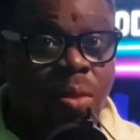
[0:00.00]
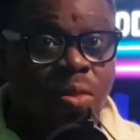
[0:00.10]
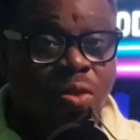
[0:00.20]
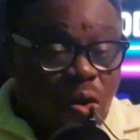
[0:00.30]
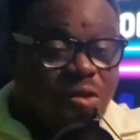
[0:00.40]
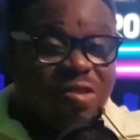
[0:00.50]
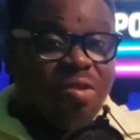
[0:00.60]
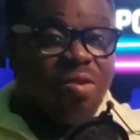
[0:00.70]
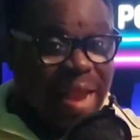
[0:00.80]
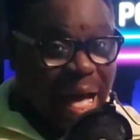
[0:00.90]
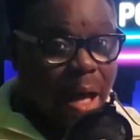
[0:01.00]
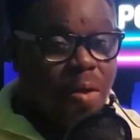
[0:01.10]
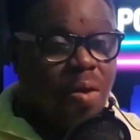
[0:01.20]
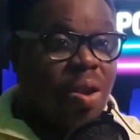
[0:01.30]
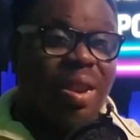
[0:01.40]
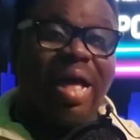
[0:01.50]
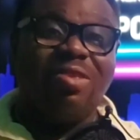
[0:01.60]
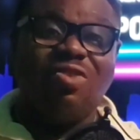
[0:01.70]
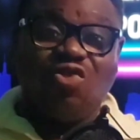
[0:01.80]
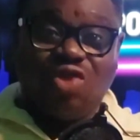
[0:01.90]
Not until now that
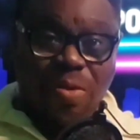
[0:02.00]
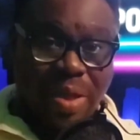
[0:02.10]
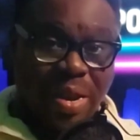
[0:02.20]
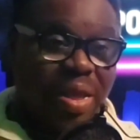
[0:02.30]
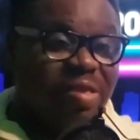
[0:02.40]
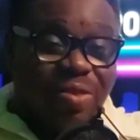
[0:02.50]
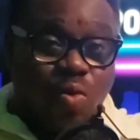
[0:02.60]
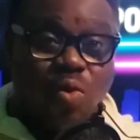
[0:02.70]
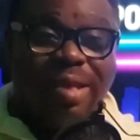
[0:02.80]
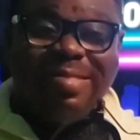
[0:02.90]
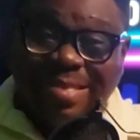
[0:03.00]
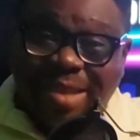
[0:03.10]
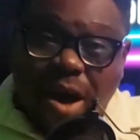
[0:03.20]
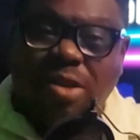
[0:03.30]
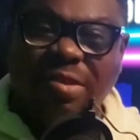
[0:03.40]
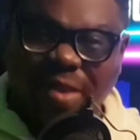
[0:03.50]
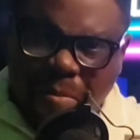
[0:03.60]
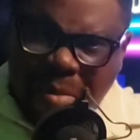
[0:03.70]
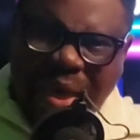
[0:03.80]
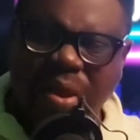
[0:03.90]
streaming is the ways these artists are
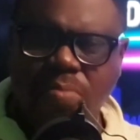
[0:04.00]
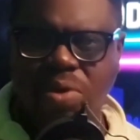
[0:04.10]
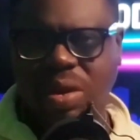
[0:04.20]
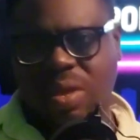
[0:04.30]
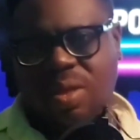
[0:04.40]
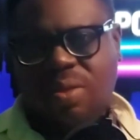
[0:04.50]
making the money.